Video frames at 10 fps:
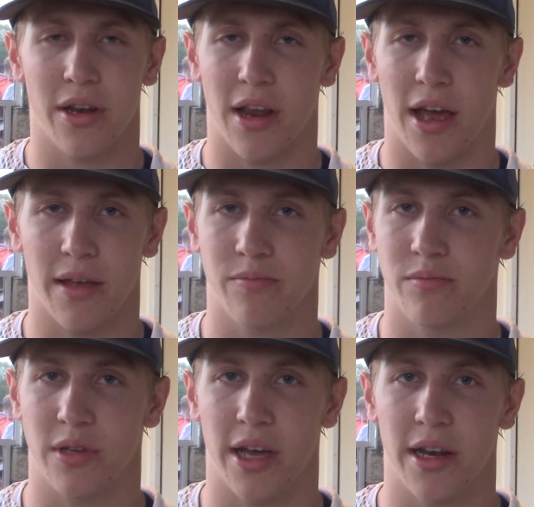And I
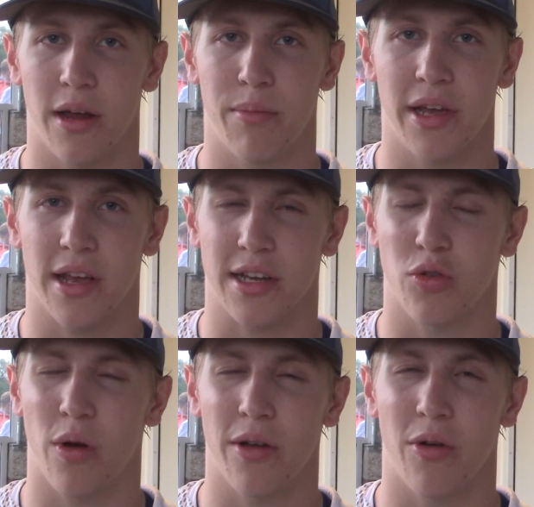ended up being like a
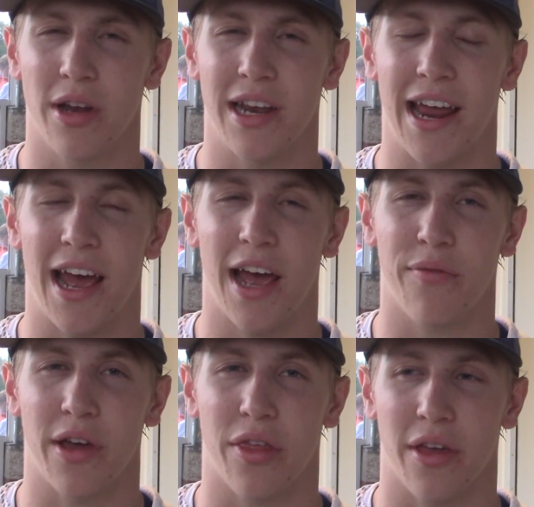21 and a half,
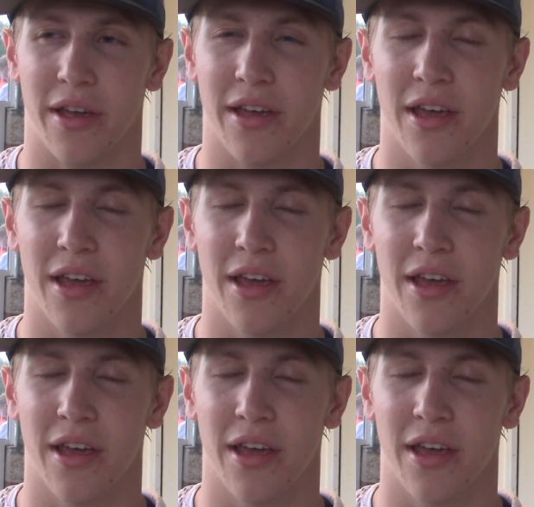I think.